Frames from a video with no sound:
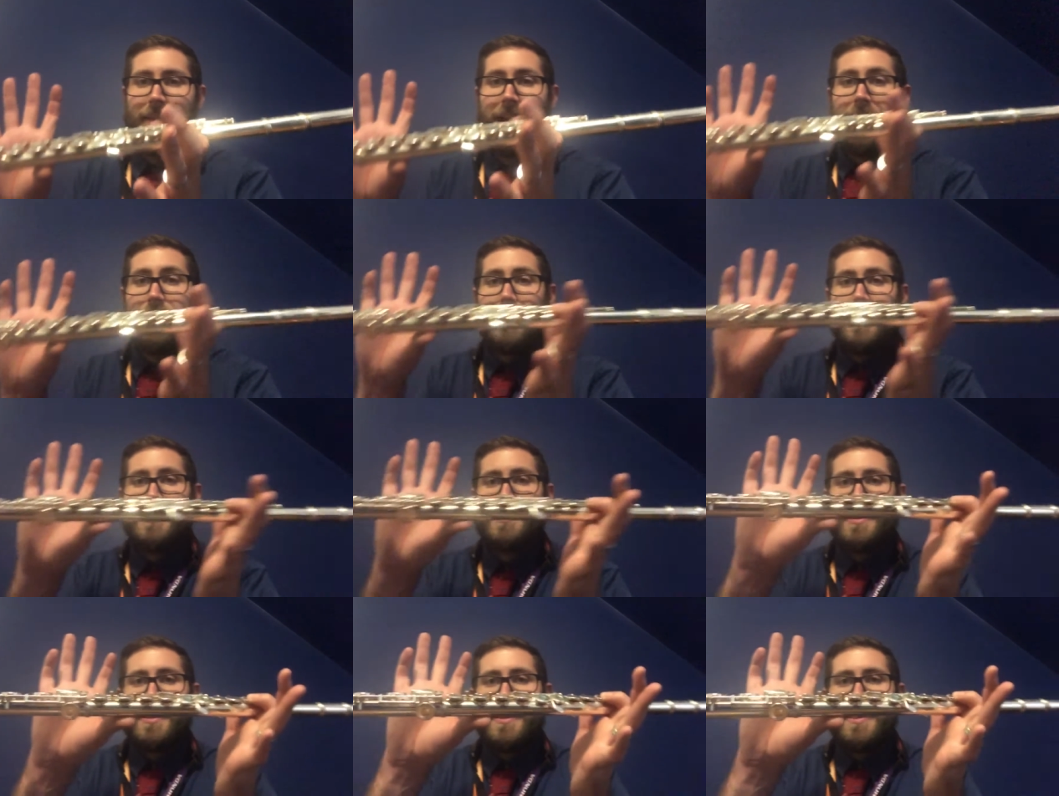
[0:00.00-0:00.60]

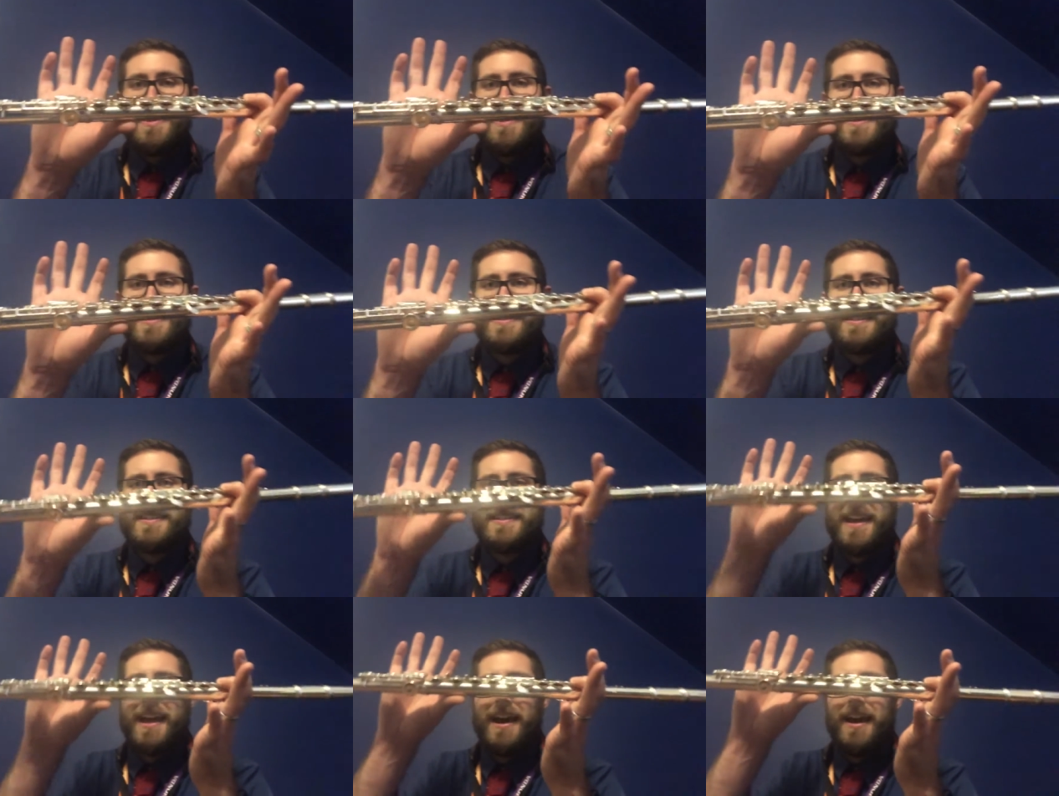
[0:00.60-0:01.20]
Anyways, this
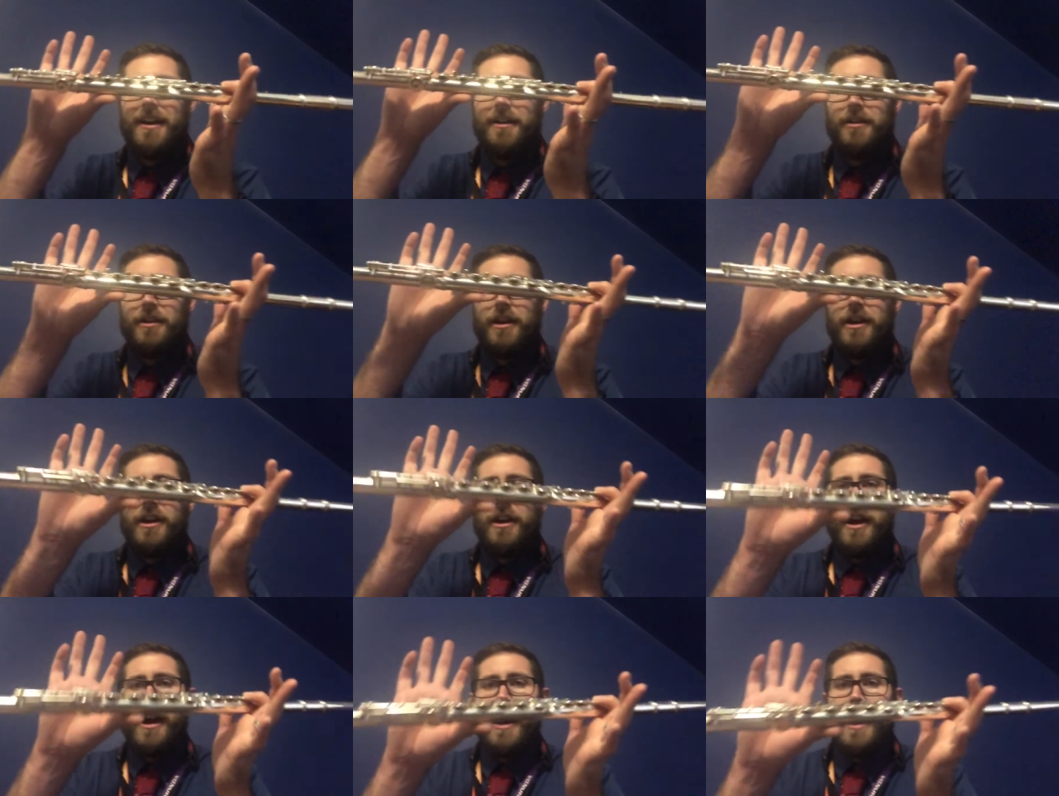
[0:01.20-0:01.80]
is how
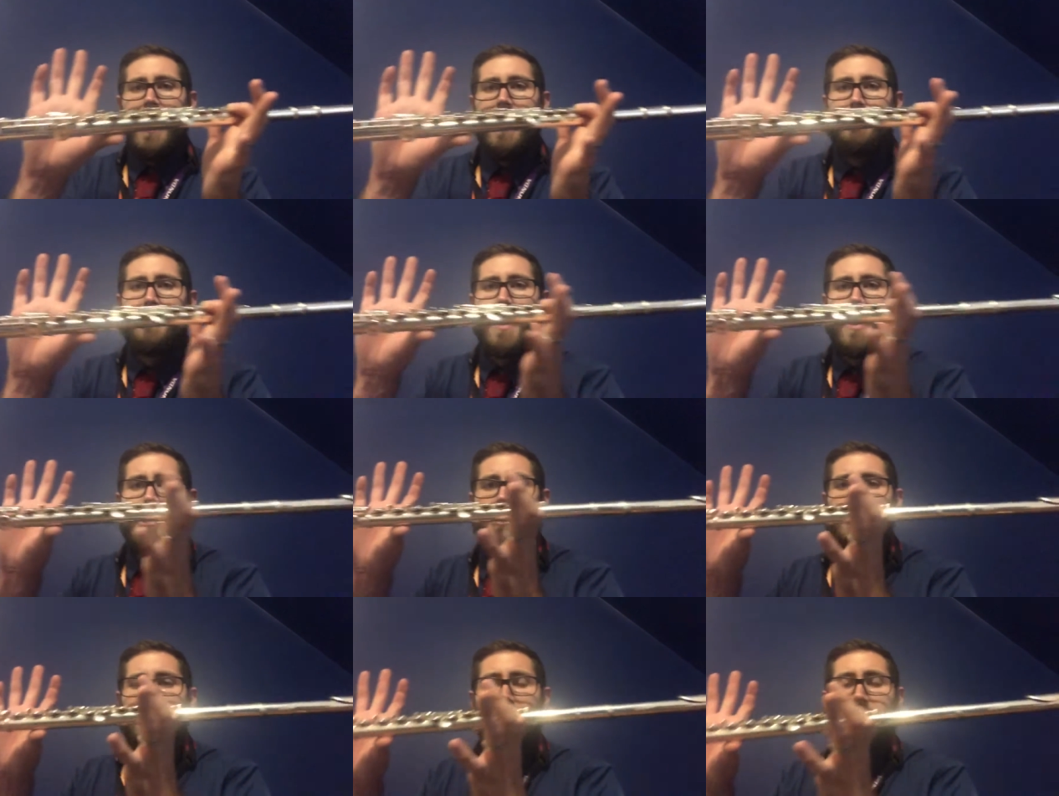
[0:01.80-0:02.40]
I
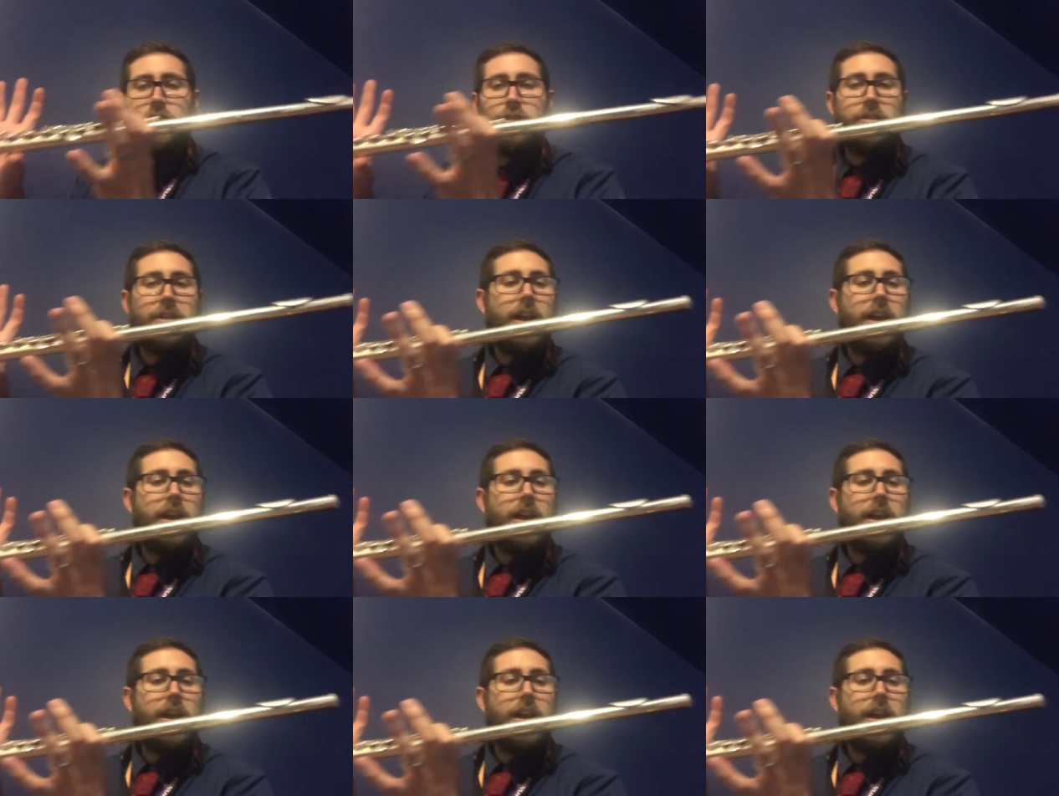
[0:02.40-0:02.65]
balance my flute.